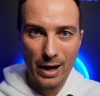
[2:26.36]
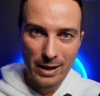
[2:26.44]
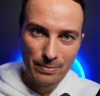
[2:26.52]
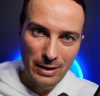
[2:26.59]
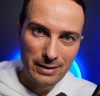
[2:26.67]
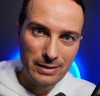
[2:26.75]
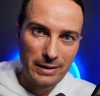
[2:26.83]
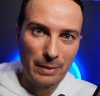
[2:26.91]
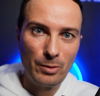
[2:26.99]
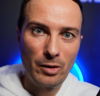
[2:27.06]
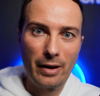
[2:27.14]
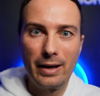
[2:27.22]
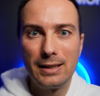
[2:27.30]
I might
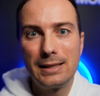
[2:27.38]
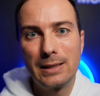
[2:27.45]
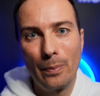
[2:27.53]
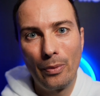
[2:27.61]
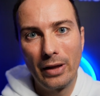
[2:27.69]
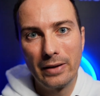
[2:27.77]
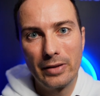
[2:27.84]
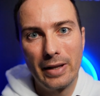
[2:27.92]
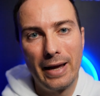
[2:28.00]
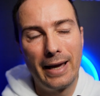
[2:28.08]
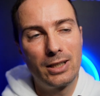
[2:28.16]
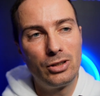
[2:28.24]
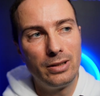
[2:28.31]
demonize something that
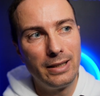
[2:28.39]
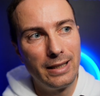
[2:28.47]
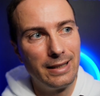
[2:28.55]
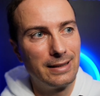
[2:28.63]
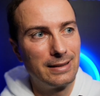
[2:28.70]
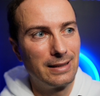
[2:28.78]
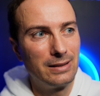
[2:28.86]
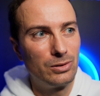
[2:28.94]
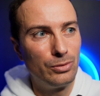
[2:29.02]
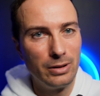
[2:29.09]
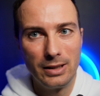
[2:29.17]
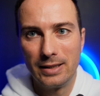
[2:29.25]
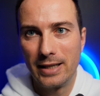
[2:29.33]
actually isn't
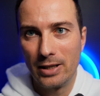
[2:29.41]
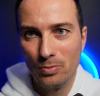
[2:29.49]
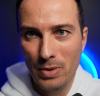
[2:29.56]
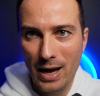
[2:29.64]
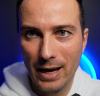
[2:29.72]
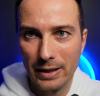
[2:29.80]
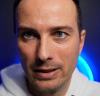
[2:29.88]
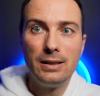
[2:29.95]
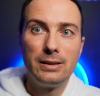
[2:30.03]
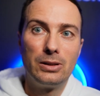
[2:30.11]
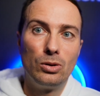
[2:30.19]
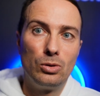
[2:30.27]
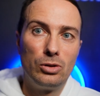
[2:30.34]
really that bad.
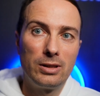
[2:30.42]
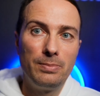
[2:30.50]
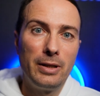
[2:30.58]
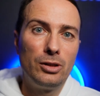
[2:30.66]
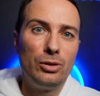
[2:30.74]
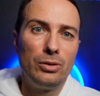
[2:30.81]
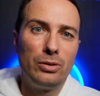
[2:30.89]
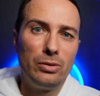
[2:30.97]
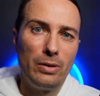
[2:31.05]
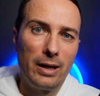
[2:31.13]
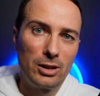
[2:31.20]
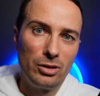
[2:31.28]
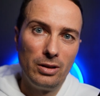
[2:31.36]
So just make sure to
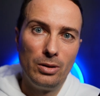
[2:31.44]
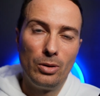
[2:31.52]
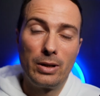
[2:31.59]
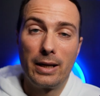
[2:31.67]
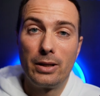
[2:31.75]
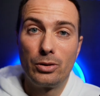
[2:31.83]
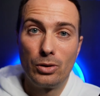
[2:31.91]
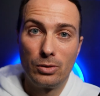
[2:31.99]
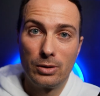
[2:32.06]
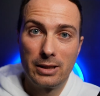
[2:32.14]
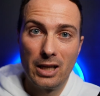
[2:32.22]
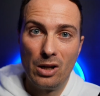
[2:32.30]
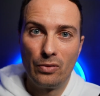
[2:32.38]
actually look at it
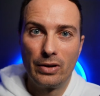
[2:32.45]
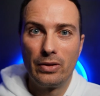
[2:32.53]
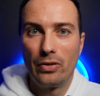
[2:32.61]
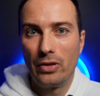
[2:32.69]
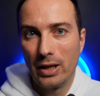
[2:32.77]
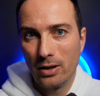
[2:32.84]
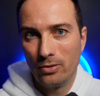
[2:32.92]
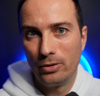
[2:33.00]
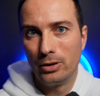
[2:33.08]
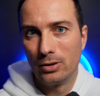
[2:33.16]
yourself and think for